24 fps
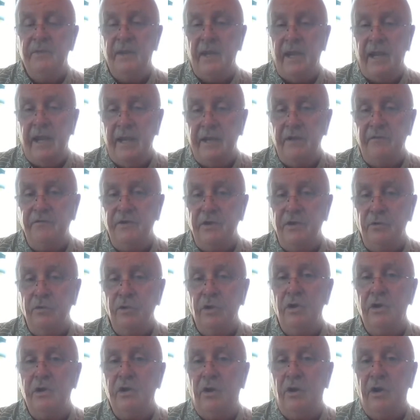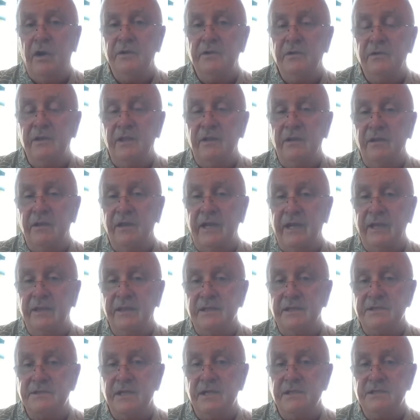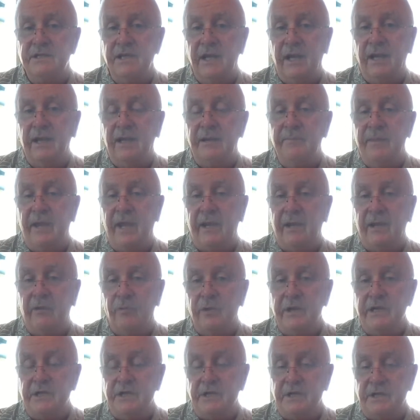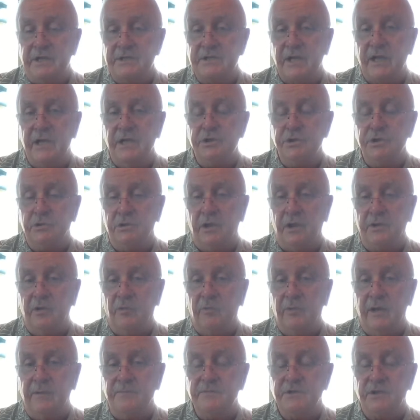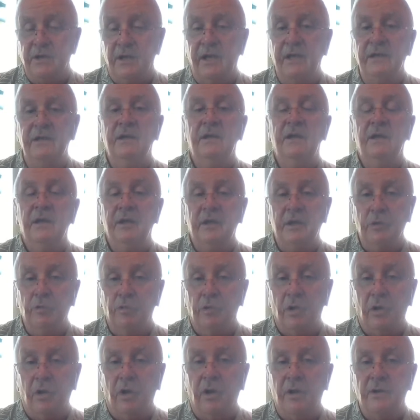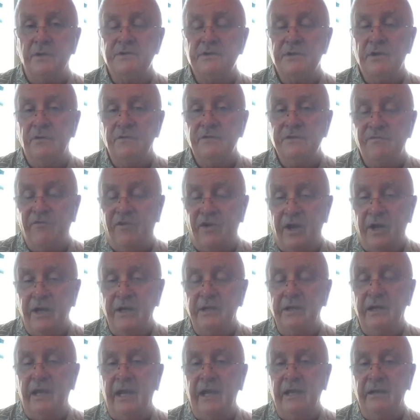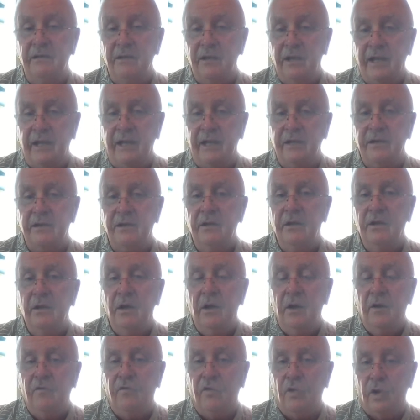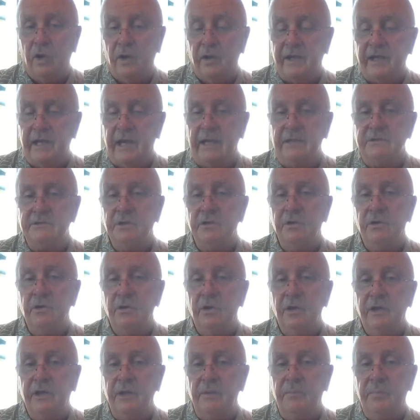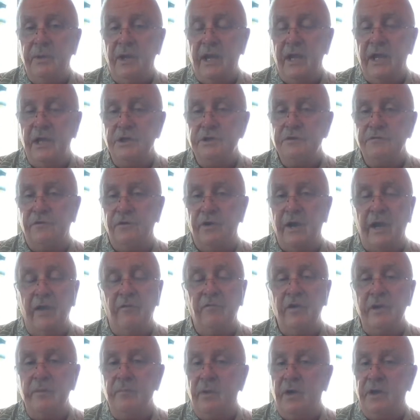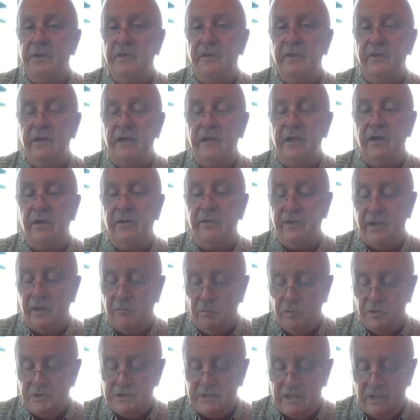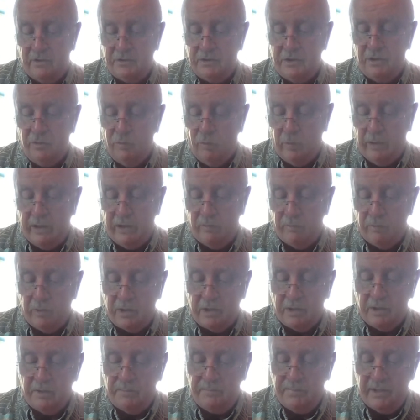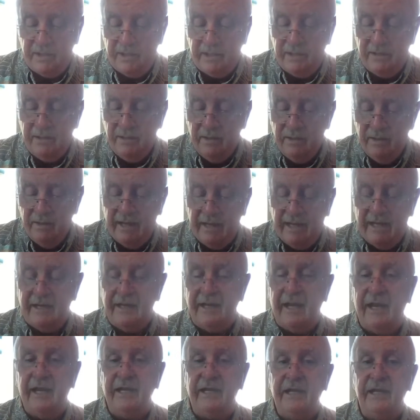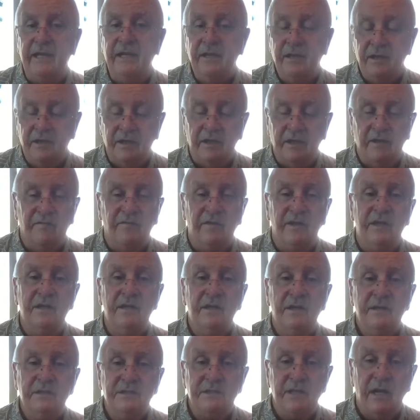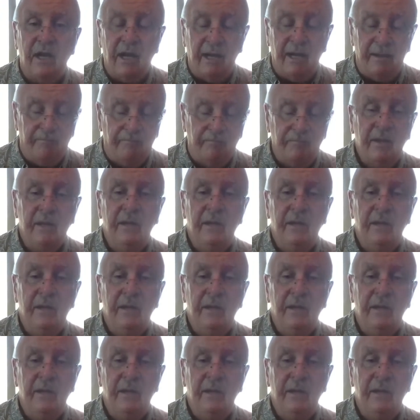And if you look under the link that says Daily Manna Reading Schedule on the website, you will also find a link for a calendar looking page for every month of the year that will tell you where we're going to be at any given time.